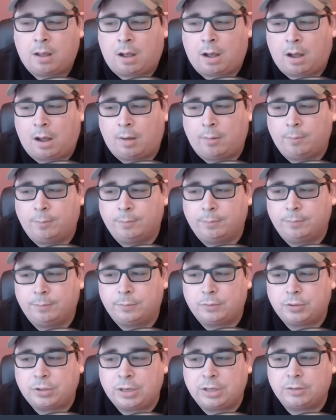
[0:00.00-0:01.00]
Um,
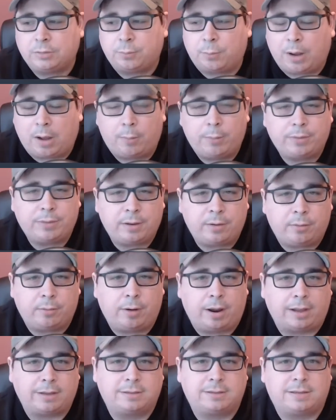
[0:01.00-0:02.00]
she is well within her
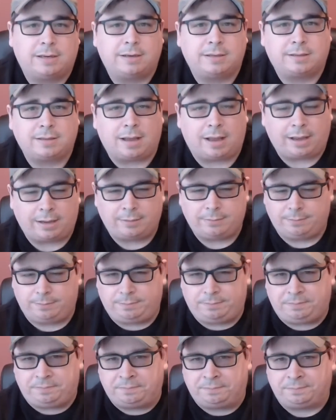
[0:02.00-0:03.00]
rights to decide
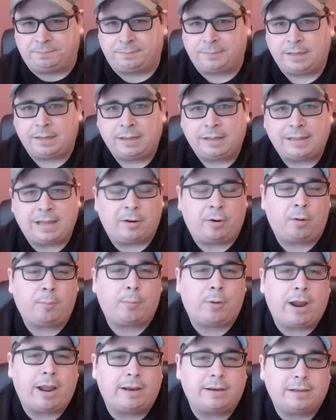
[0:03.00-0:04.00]
that her
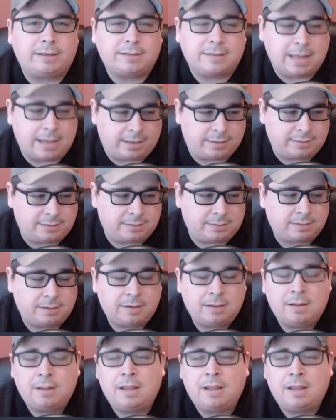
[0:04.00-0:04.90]
brand is this,